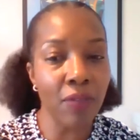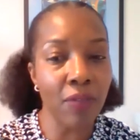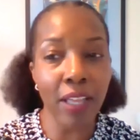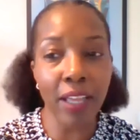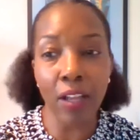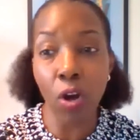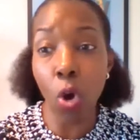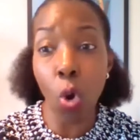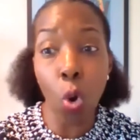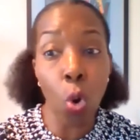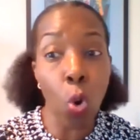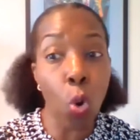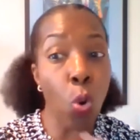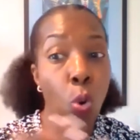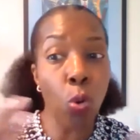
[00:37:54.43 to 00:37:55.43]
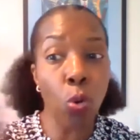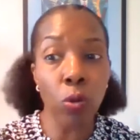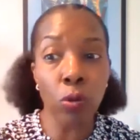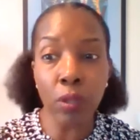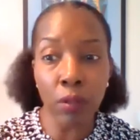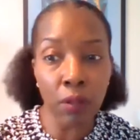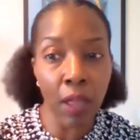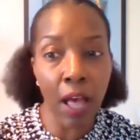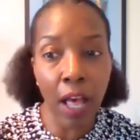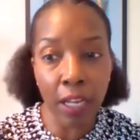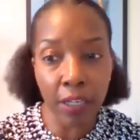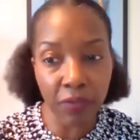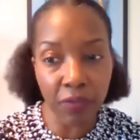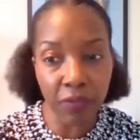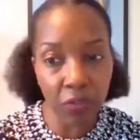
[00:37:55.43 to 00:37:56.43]
of like a whole lot
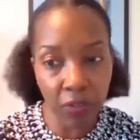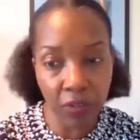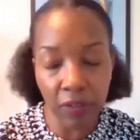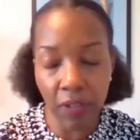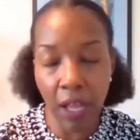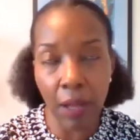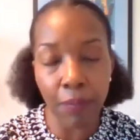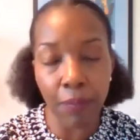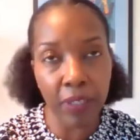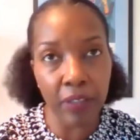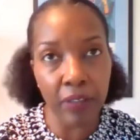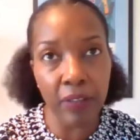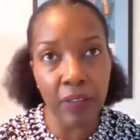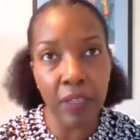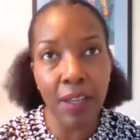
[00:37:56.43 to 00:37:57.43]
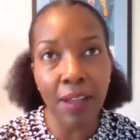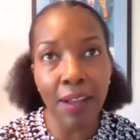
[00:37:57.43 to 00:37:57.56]
of different topics,